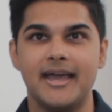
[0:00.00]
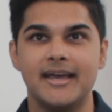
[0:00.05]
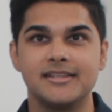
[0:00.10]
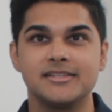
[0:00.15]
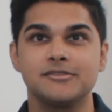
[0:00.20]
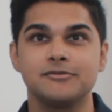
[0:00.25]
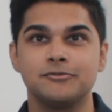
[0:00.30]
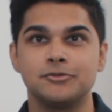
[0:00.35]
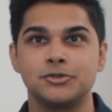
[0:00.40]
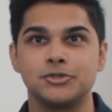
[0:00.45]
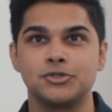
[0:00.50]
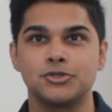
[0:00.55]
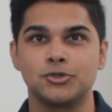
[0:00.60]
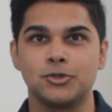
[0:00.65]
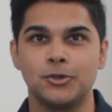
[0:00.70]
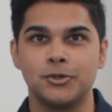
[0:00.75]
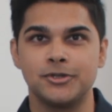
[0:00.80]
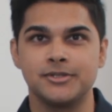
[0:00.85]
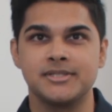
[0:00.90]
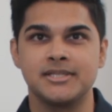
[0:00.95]
ANTS for
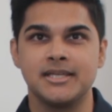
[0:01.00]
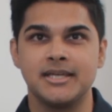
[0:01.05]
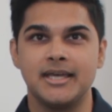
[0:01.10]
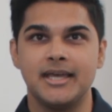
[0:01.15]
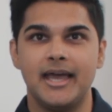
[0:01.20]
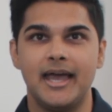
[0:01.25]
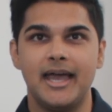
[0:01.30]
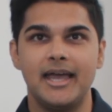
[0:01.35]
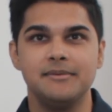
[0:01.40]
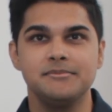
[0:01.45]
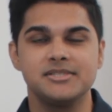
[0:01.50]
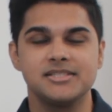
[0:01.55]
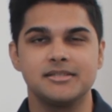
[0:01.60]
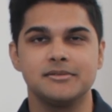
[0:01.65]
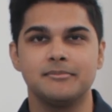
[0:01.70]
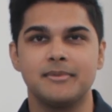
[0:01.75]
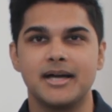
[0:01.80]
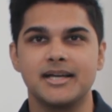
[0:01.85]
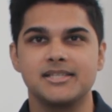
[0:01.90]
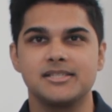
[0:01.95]
short, aims to
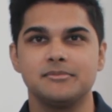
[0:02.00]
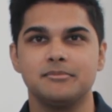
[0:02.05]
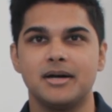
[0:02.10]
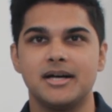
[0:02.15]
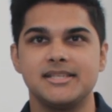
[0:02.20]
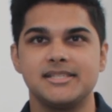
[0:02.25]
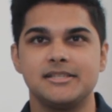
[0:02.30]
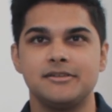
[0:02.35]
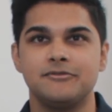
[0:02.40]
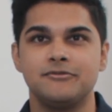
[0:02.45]
maximize